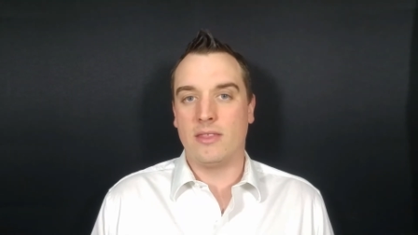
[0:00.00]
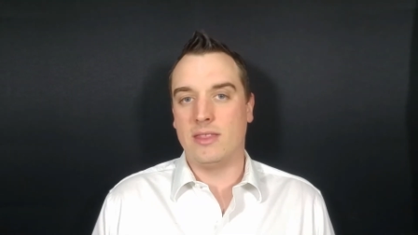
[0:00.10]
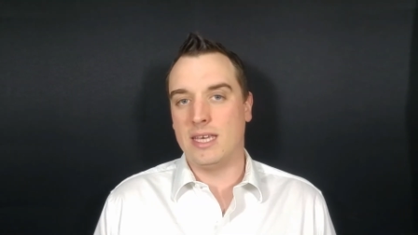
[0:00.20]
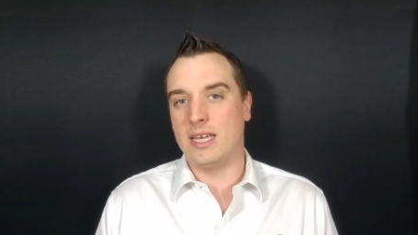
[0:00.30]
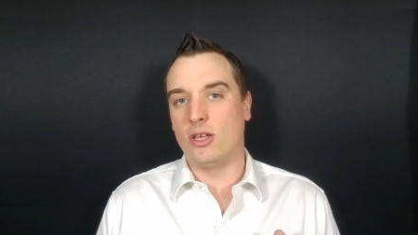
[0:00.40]

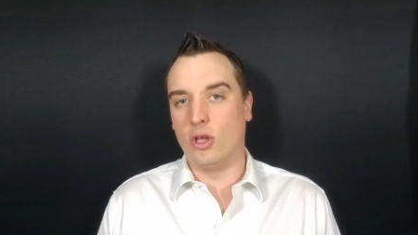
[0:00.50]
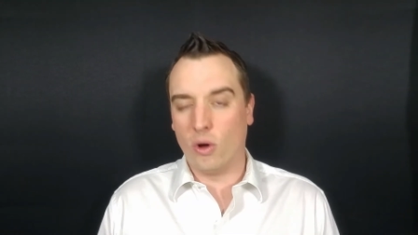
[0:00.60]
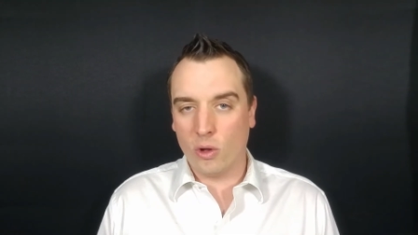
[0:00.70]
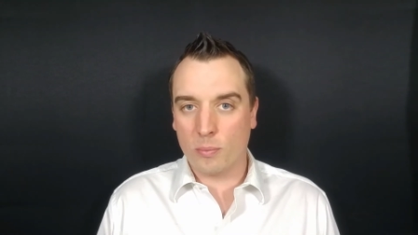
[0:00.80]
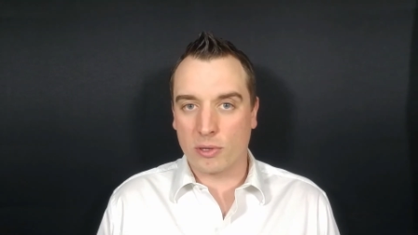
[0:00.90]
the
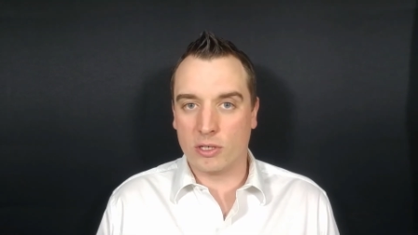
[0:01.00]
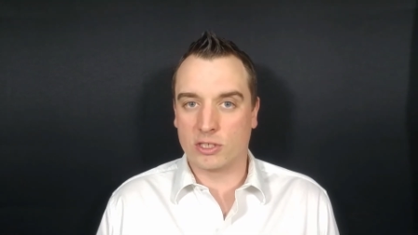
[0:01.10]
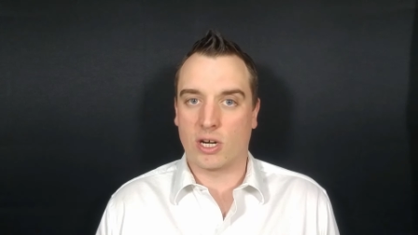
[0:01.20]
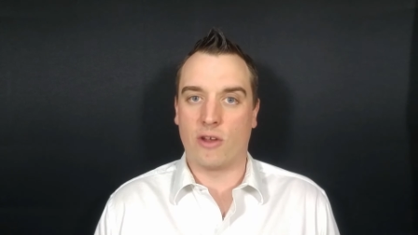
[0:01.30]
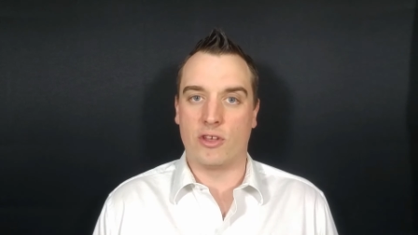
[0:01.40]

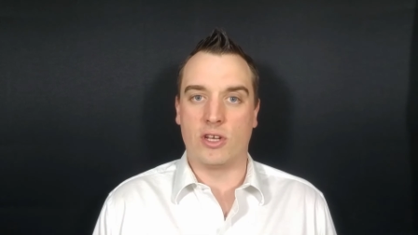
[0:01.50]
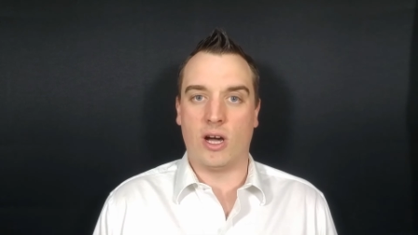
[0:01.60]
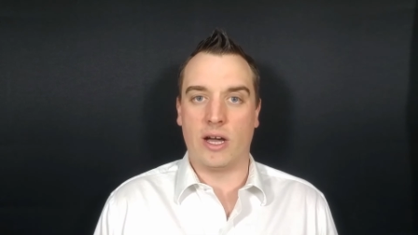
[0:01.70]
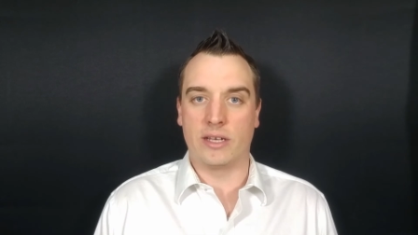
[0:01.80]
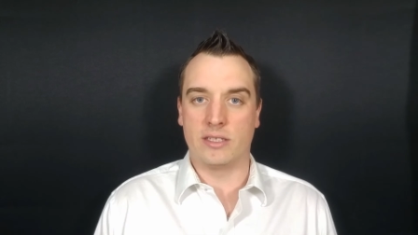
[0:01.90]
gulpers are the
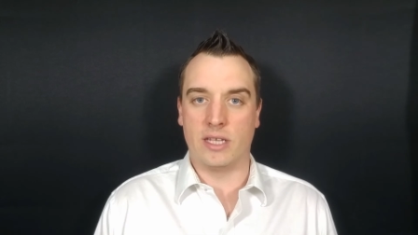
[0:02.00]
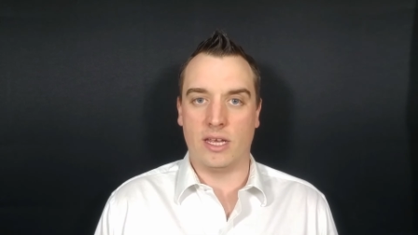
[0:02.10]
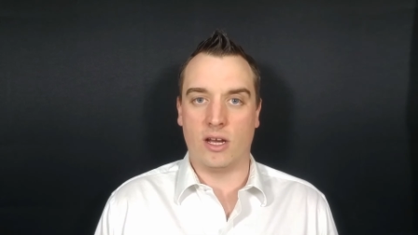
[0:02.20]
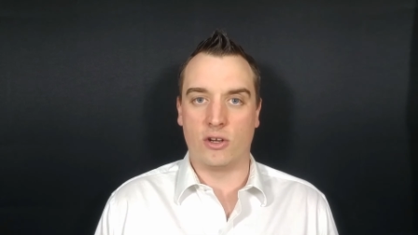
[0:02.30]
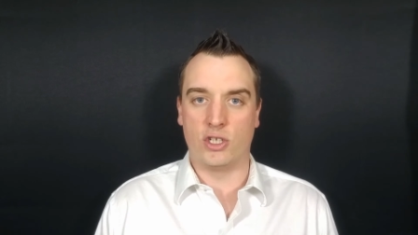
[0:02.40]
dogs
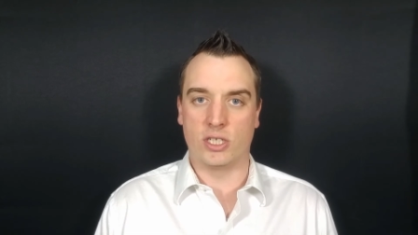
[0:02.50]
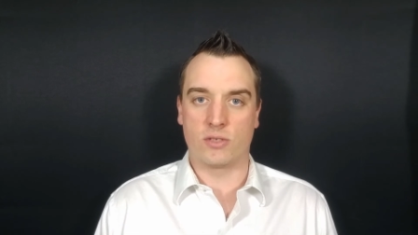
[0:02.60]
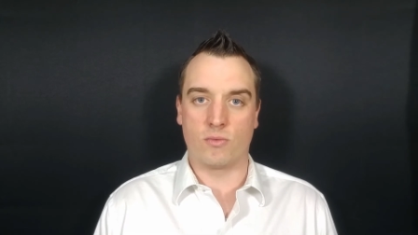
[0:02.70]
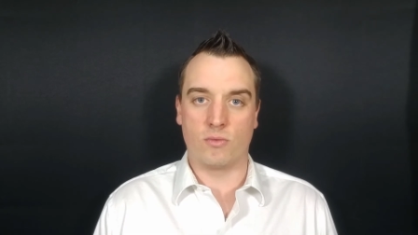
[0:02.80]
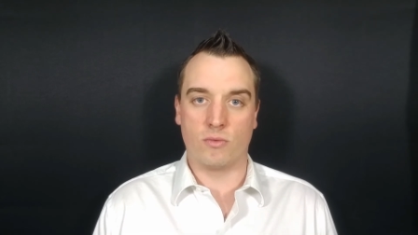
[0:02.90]
that are
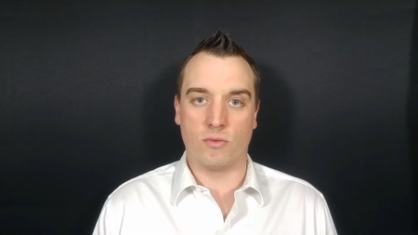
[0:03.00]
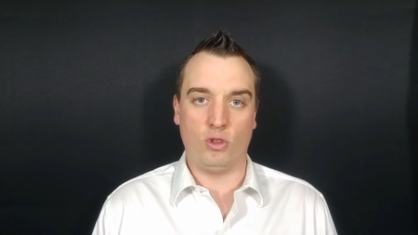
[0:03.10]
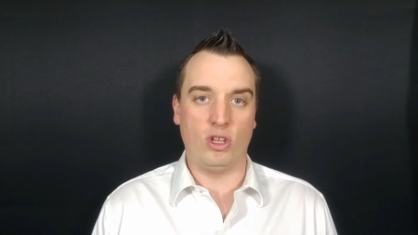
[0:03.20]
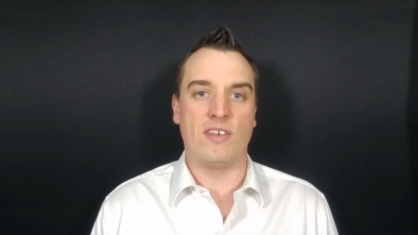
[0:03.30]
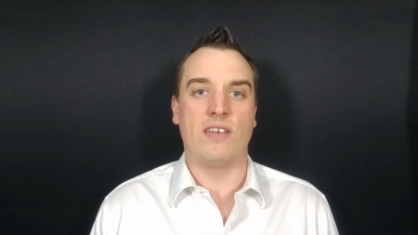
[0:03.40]
just
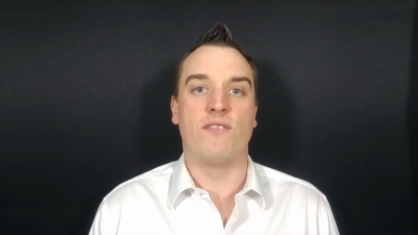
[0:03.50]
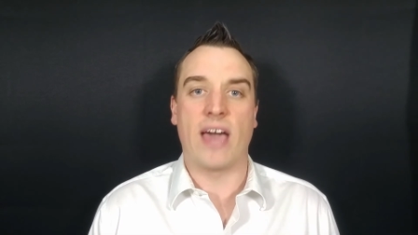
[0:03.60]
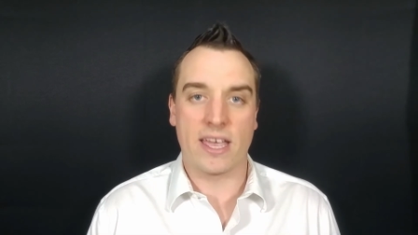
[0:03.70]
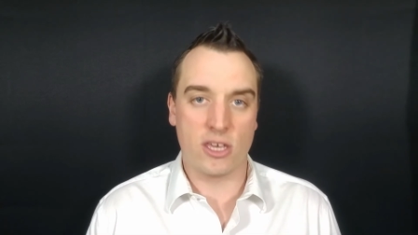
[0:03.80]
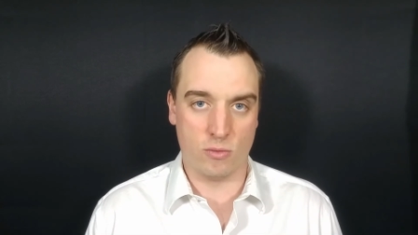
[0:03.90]
living
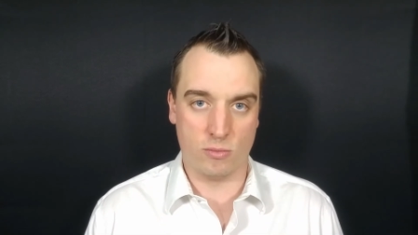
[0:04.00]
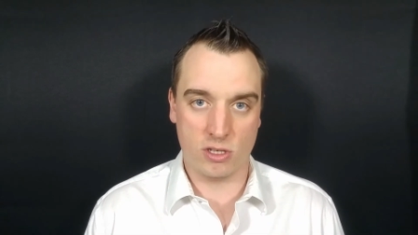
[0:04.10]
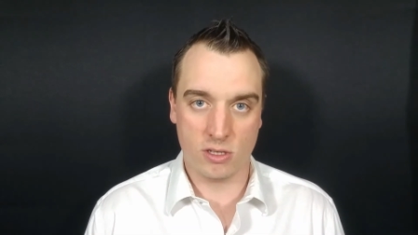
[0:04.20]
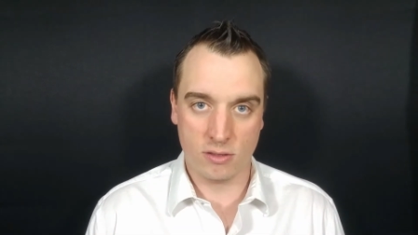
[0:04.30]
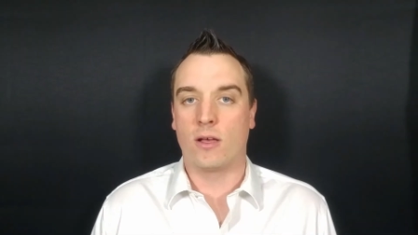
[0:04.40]
vacuums.